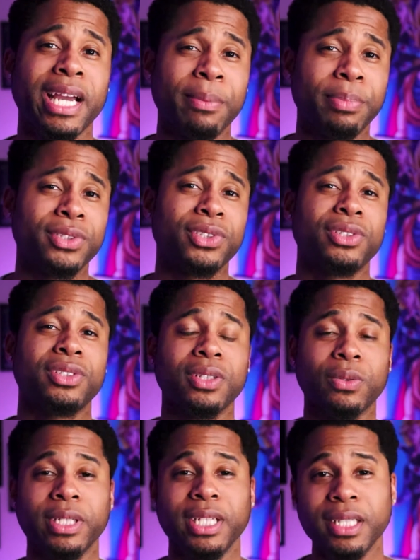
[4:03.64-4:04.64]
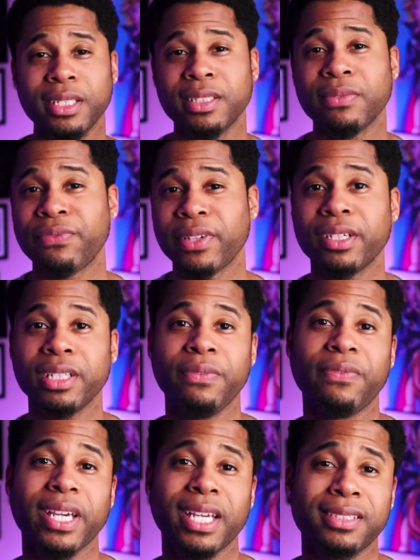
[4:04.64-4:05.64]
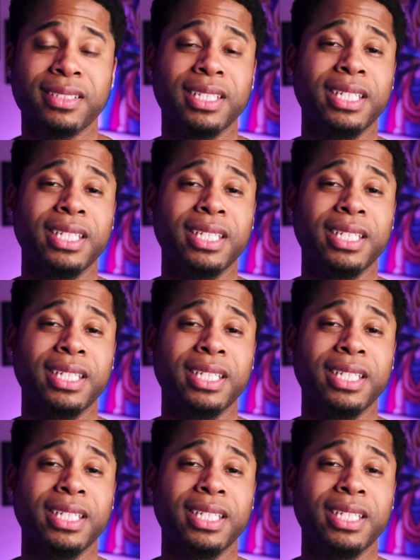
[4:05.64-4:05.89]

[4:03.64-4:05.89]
aperture, so it is a fairly fast